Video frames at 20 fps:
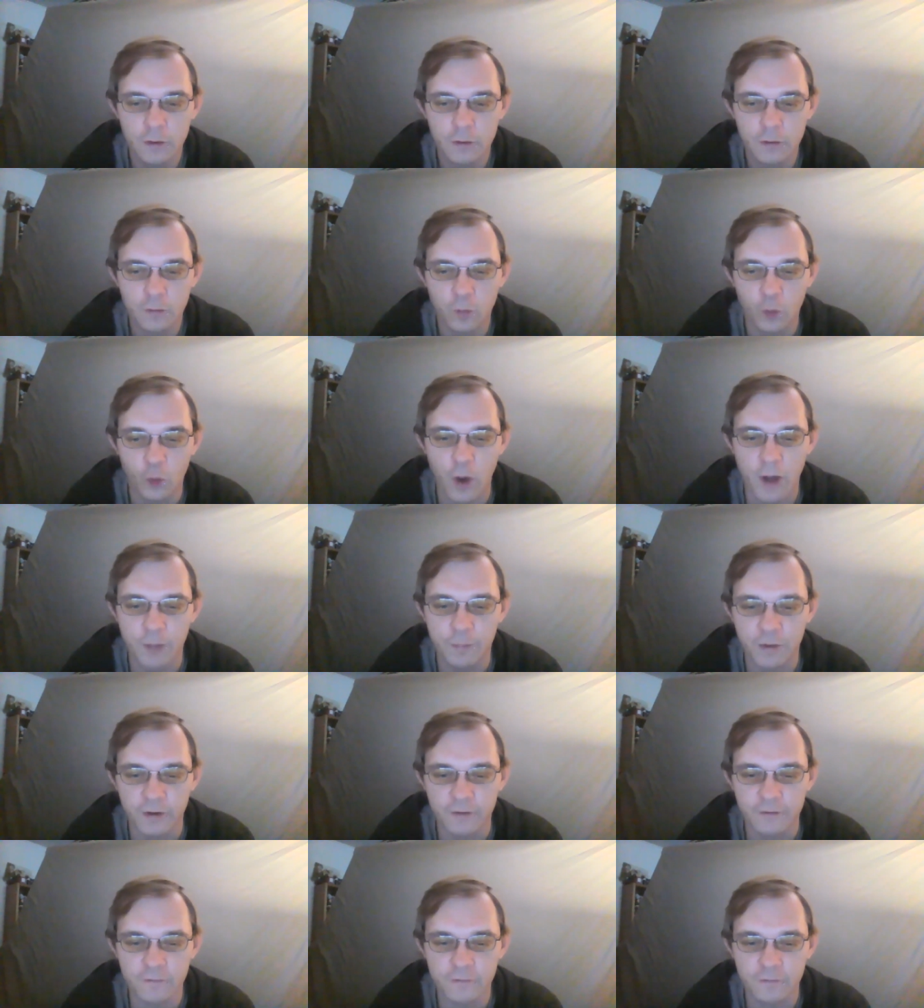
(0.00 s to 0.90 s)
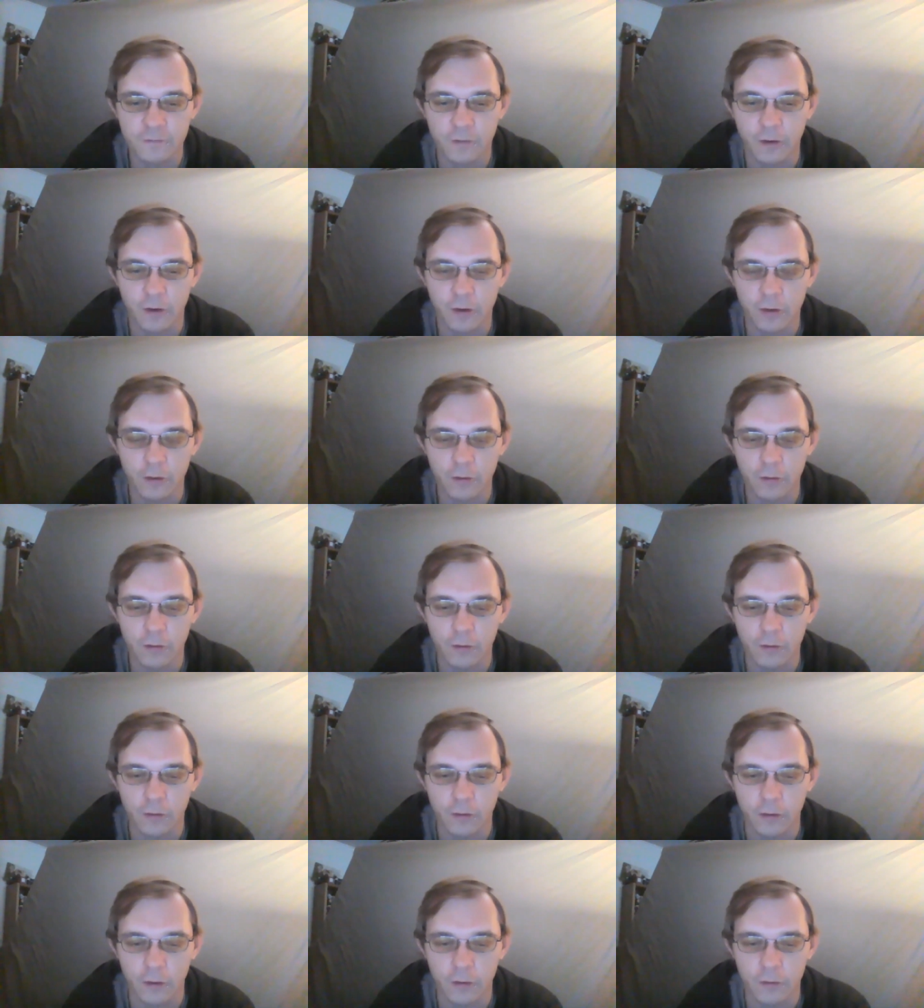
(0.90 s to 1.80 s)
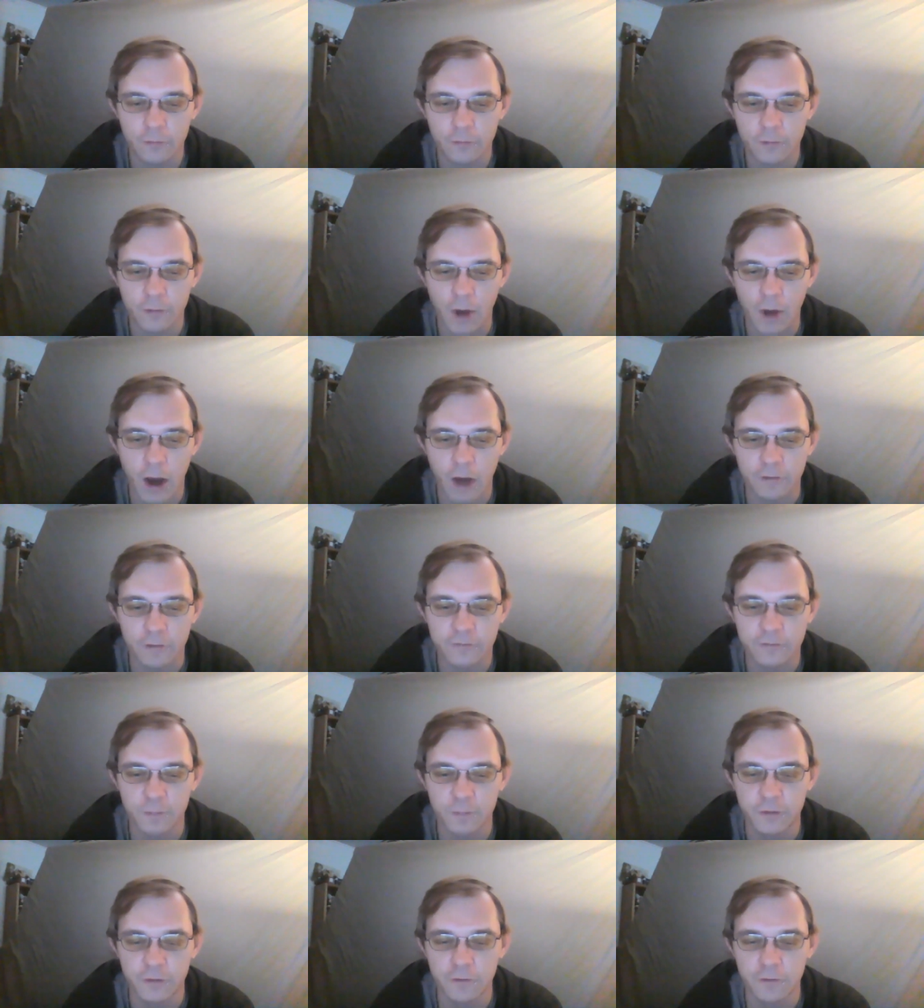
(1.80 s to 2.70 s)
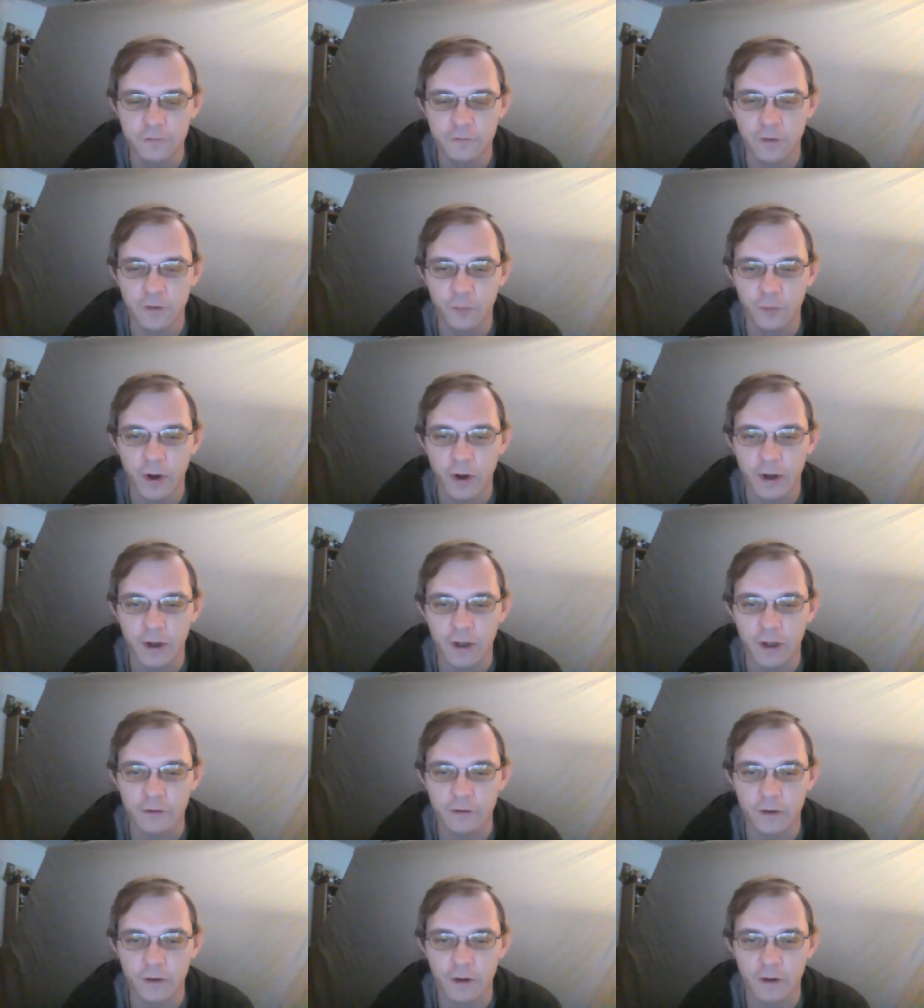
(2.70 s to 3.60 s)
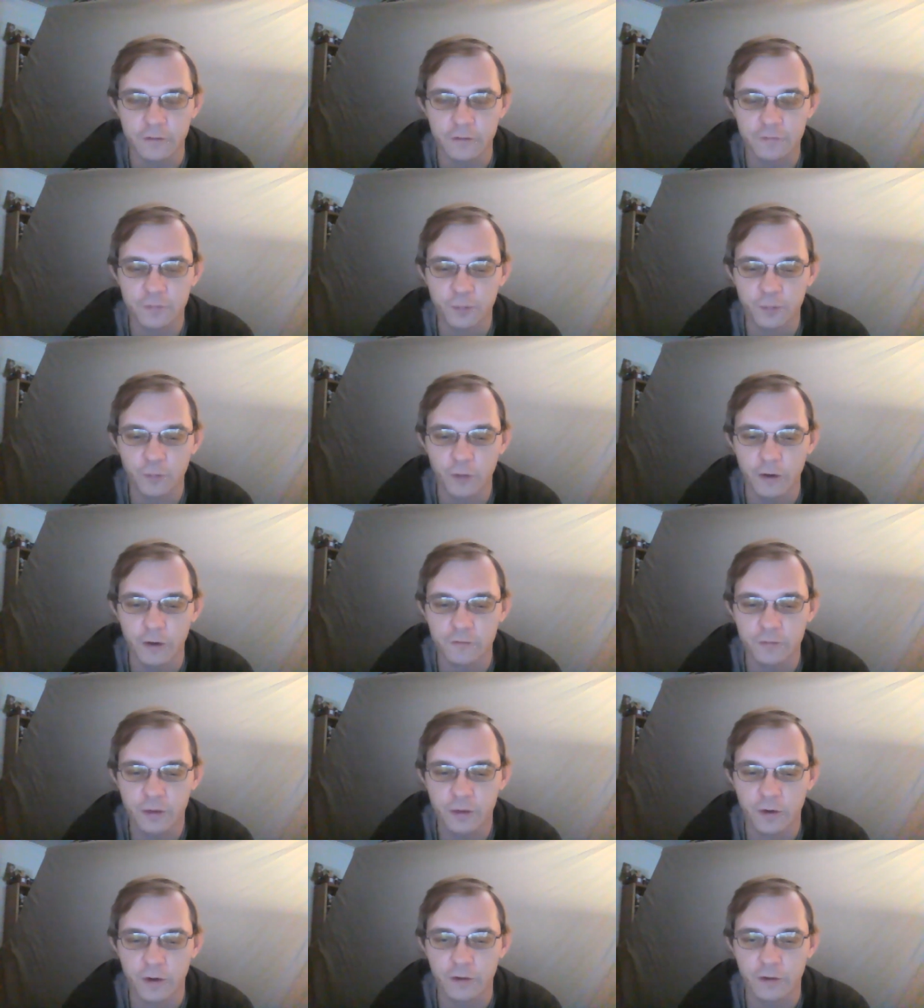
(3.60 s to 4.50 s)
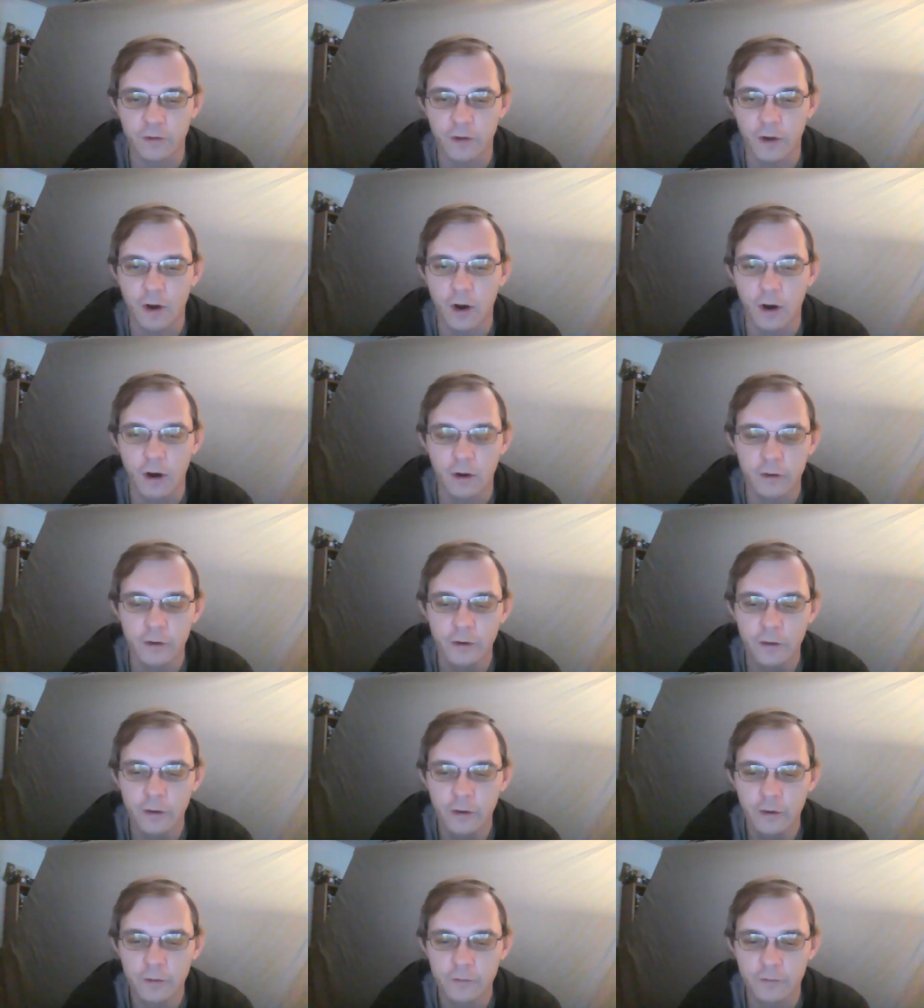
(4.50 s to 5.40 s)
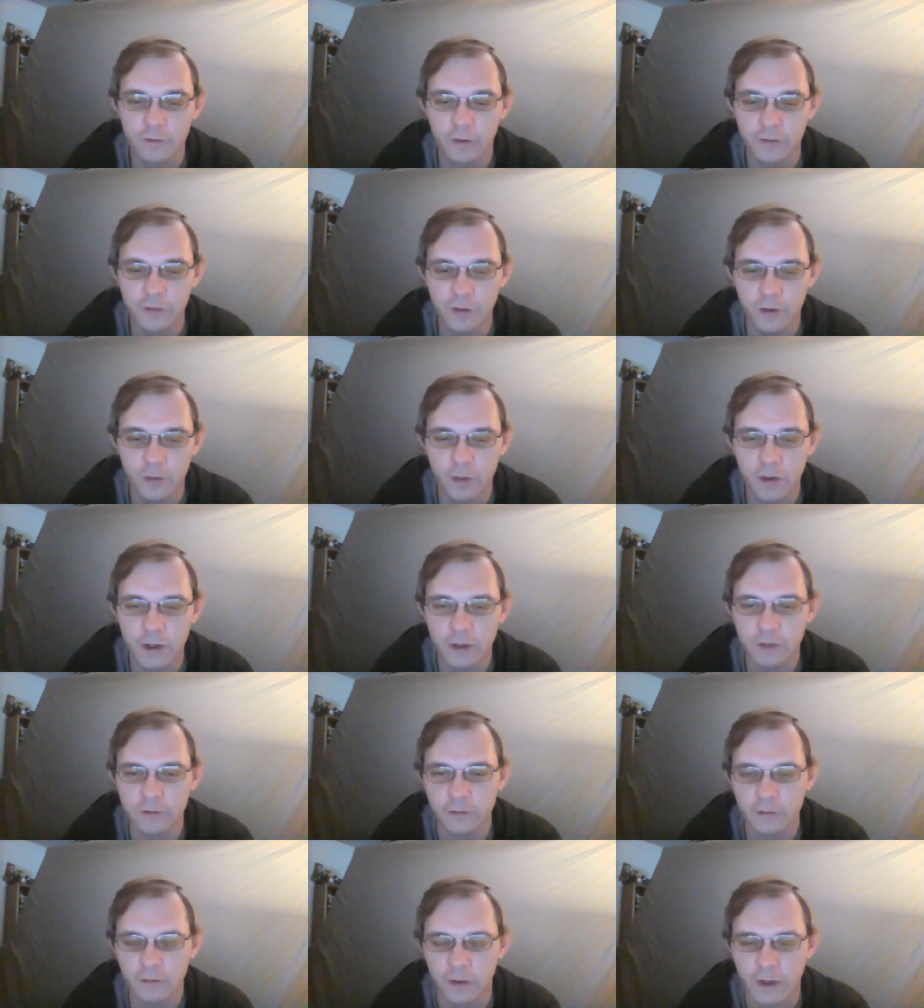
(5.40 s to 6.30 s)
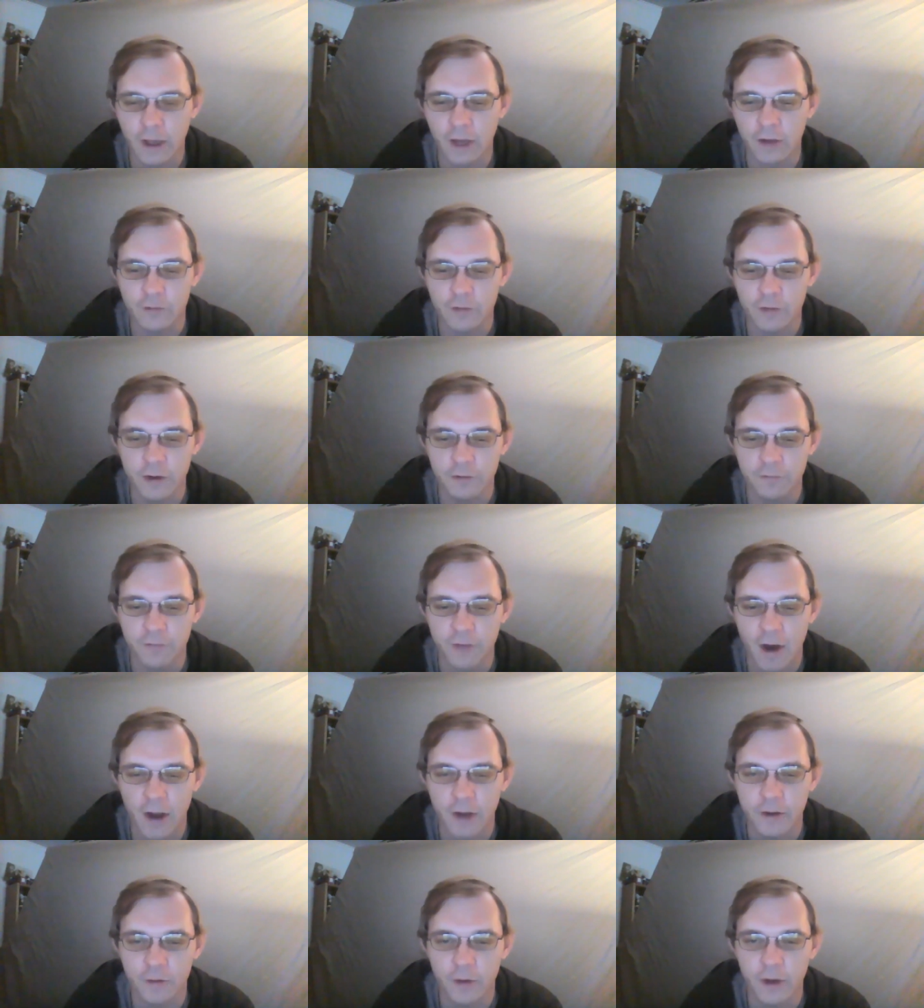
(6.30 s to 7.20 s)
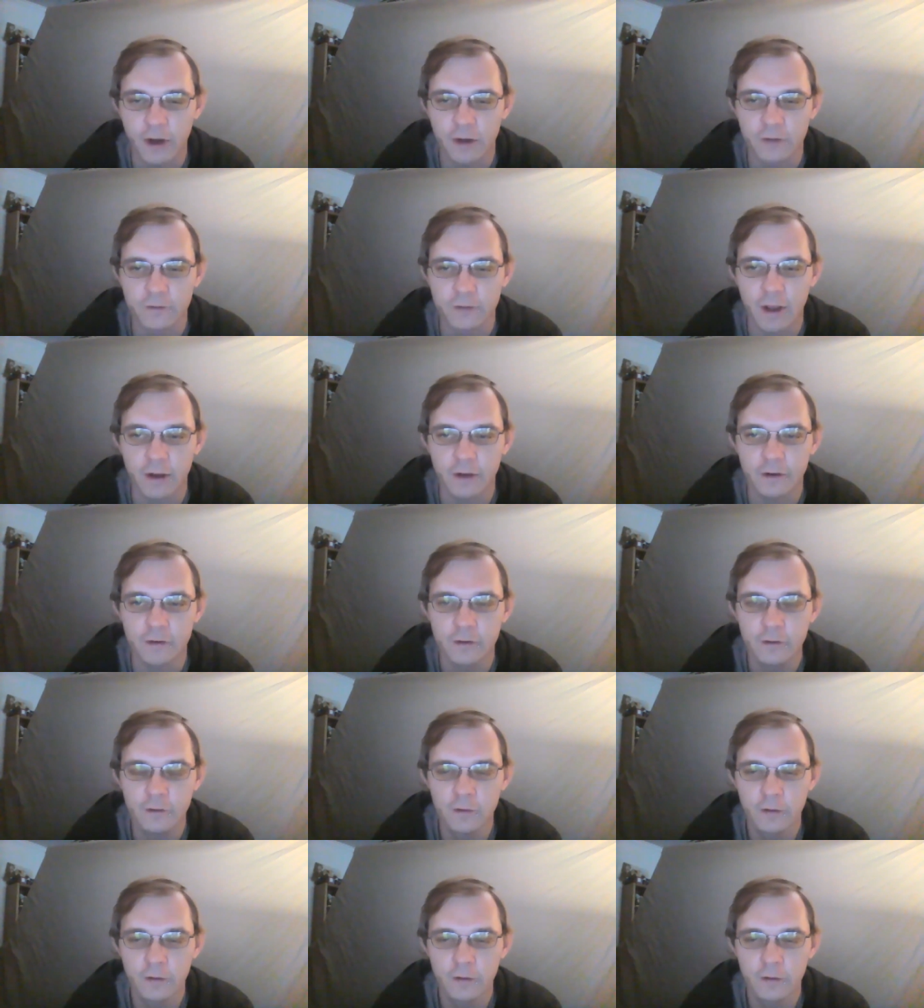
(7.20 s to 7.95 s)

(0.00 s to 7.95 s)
weapons or how to subdue somebody is pretty long. So I think we need to look at reevaluating that.